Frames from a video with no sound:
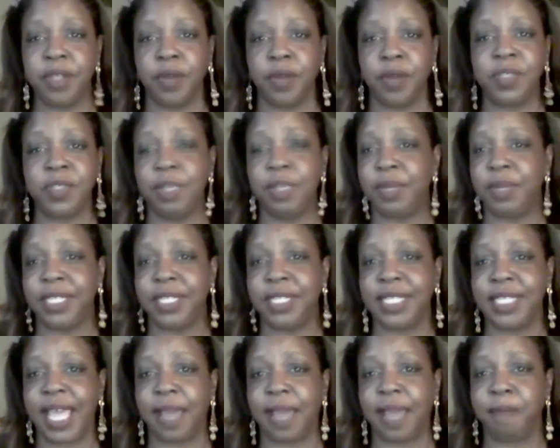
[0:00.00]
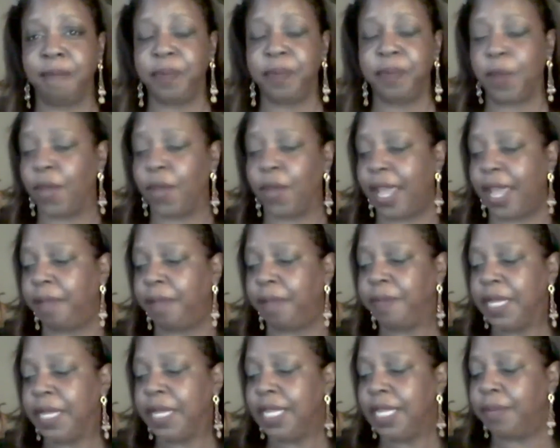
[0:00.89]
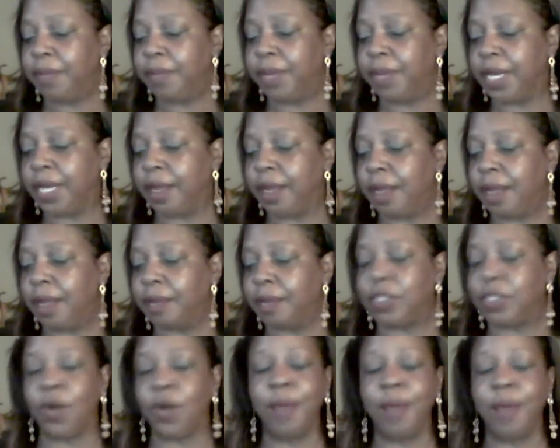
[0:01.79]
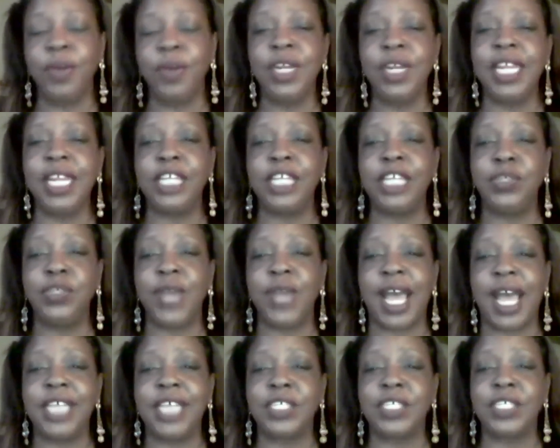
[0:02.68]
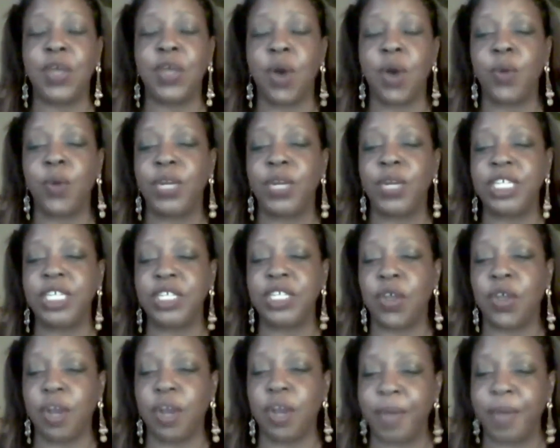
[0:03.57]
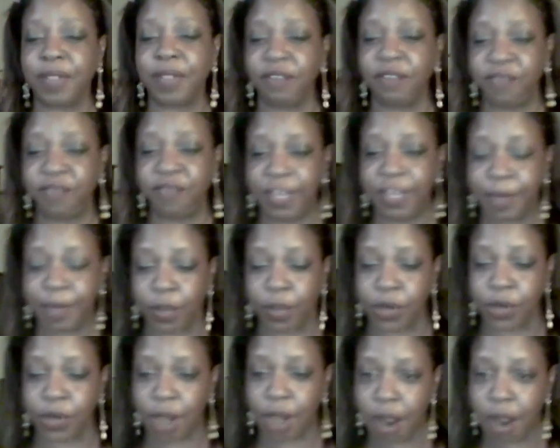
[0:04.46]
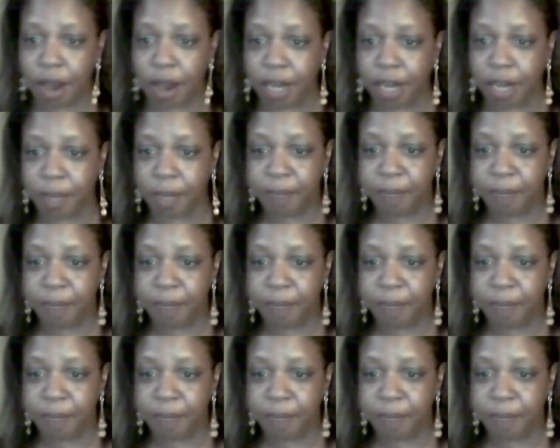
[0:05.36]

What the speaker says: Simple as that. Okay. But so I'm gonna let you guys go. I wanted to talk about the female narc.